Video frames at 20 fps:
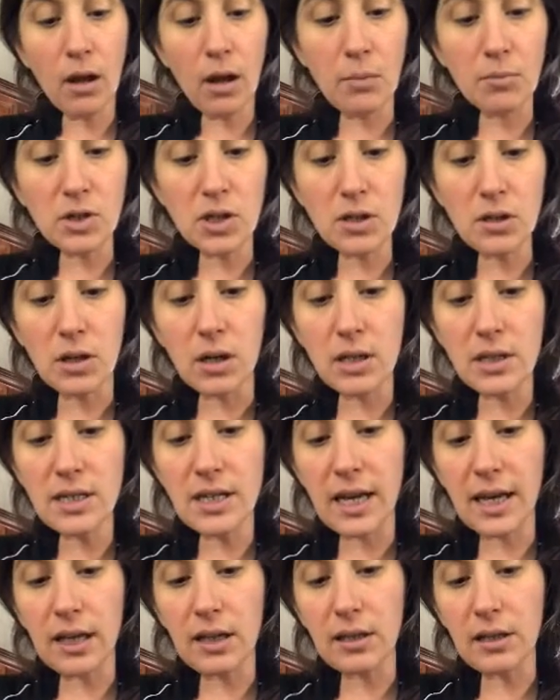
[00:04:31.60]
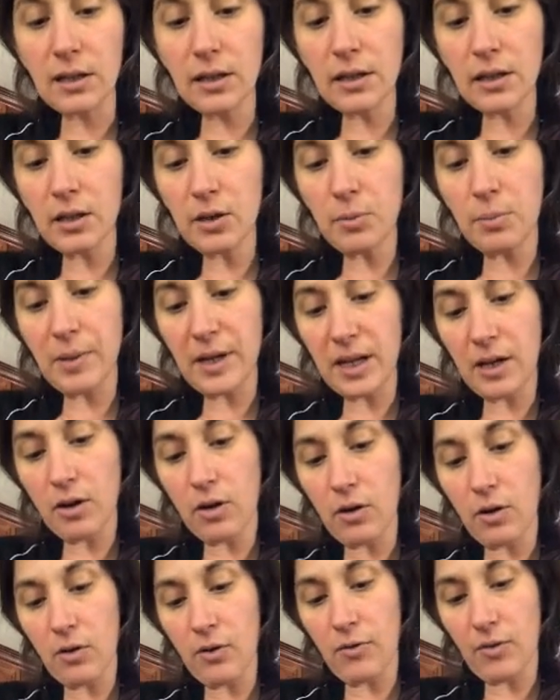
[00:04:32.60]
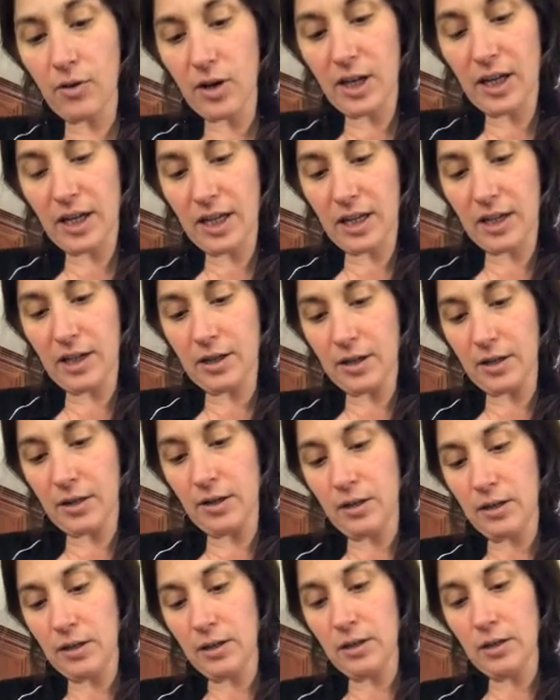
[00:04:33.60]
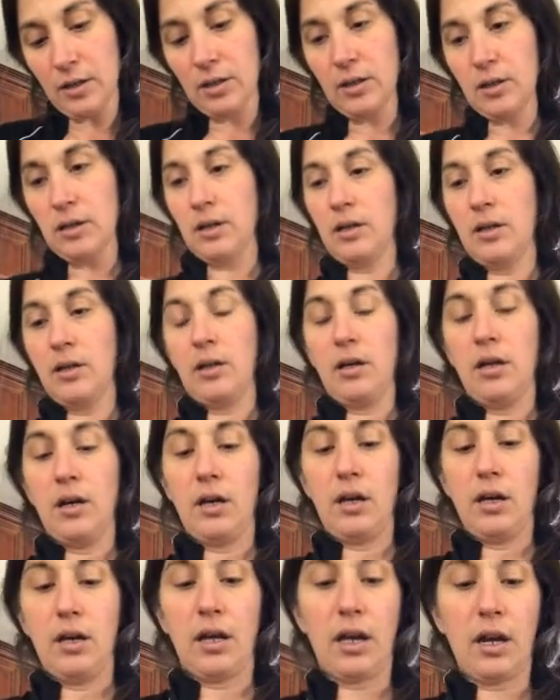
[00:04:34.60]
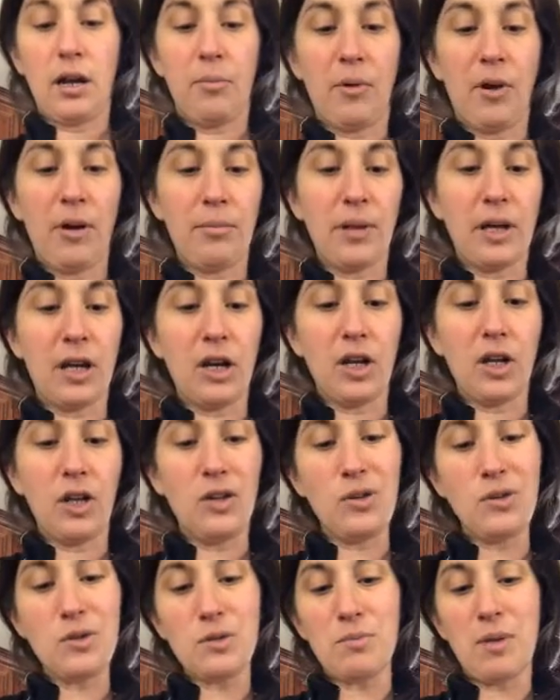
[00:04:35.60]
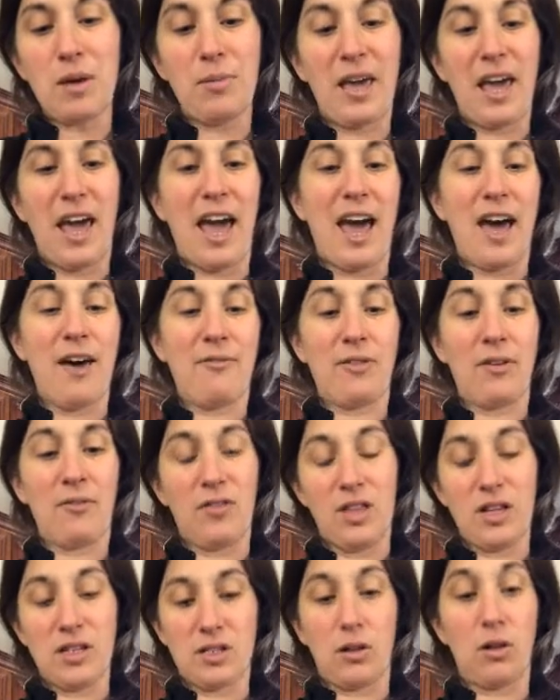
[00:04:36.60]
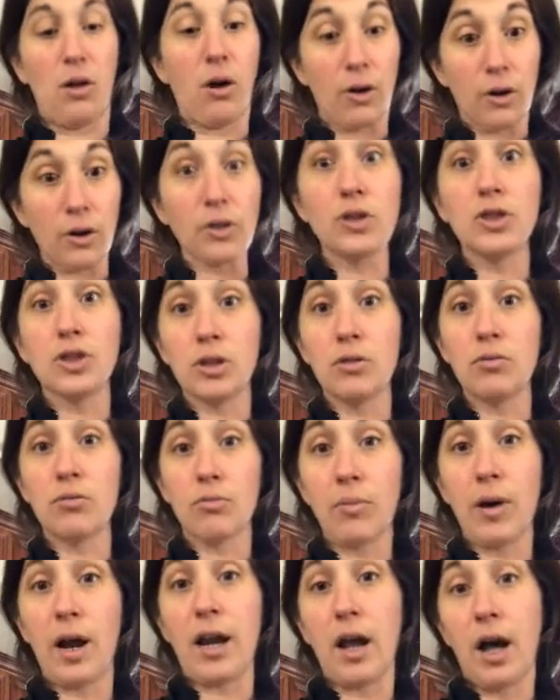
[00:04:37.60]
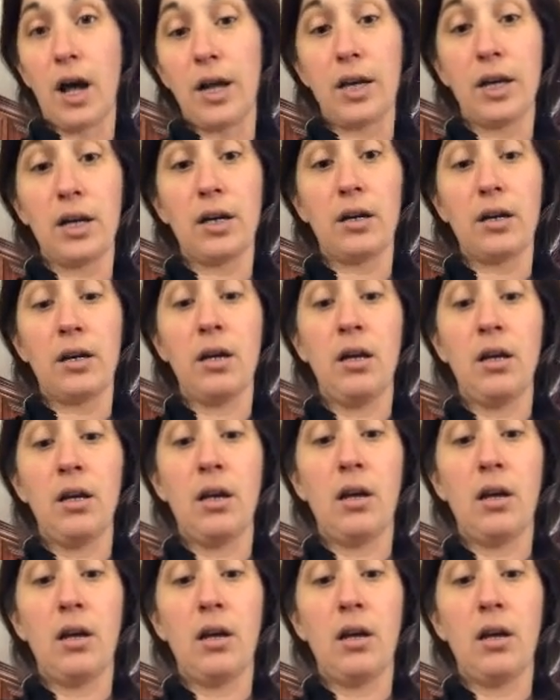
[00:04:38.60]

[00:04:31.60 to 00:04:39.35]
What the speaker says: just going to take a little bit over here, and I'm probably going to use maybe half of this large red onion,